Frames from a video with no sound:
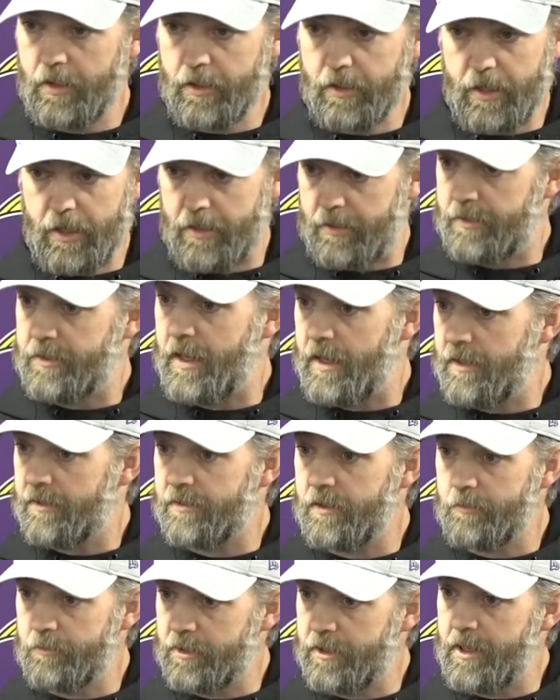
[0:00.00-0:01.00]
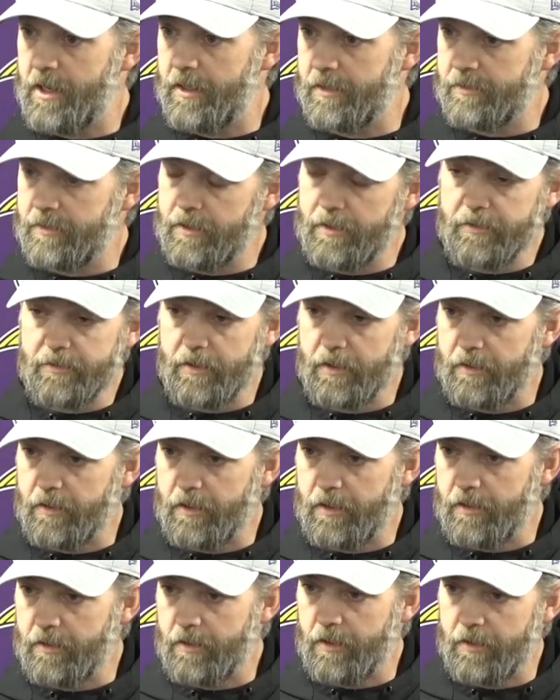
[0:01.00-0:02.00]
kind of take some chances,
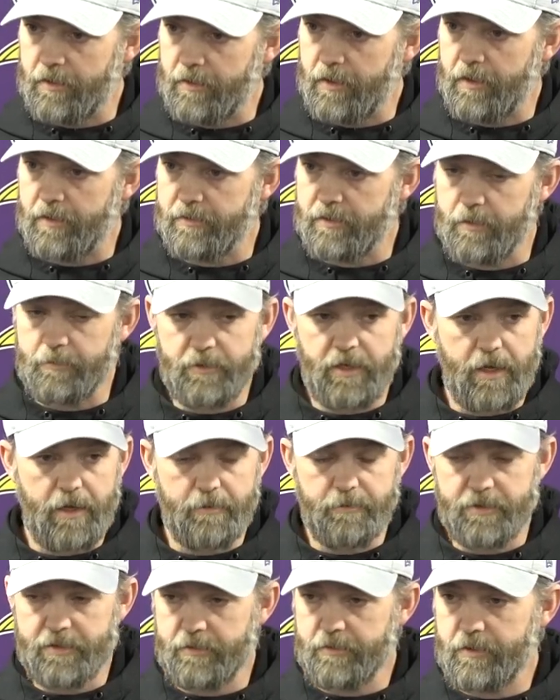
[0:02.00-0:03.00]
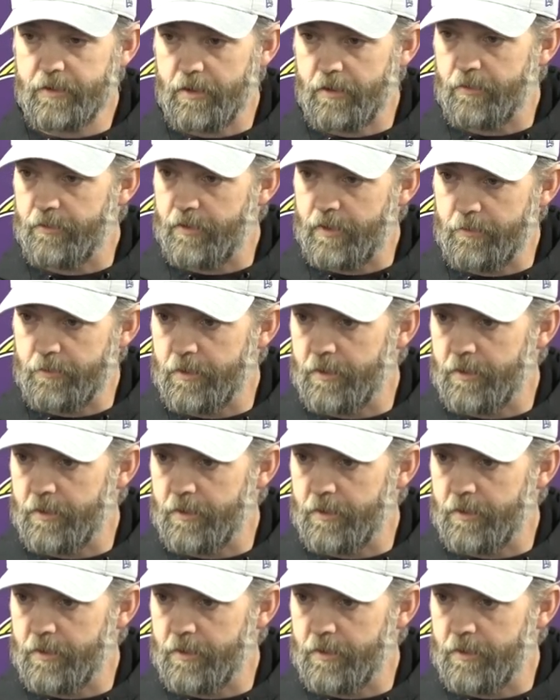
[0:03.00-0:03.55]
and sometimes, you know, there